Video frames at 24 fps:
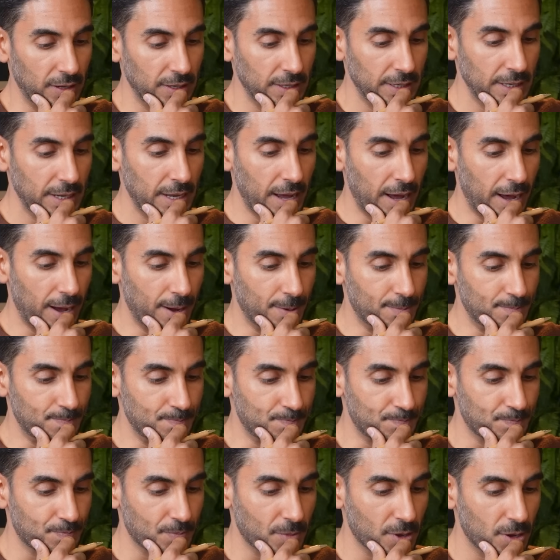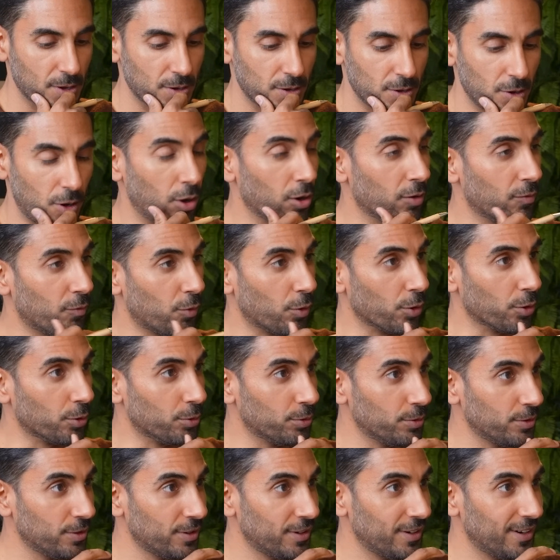it um, olive
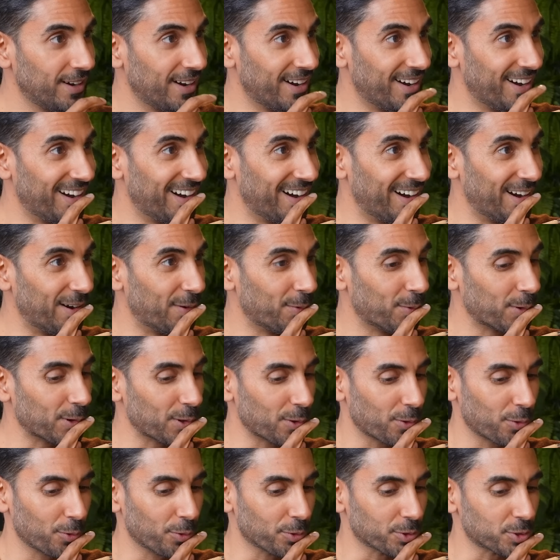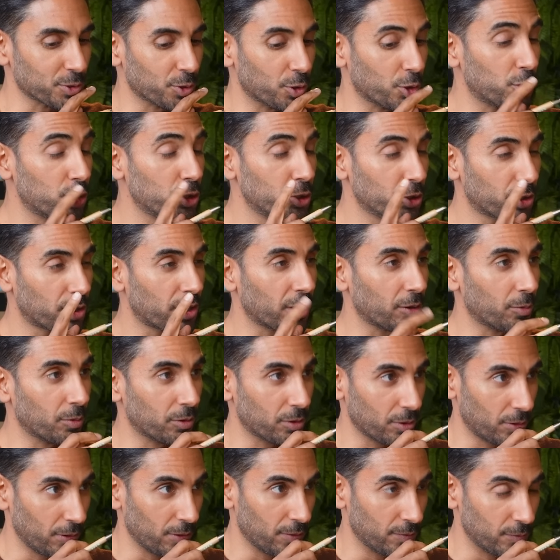oil uh, what are your thoughts on cooking
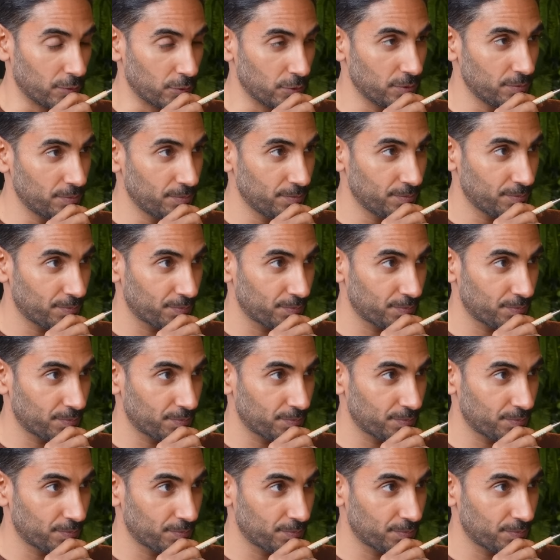with olive oil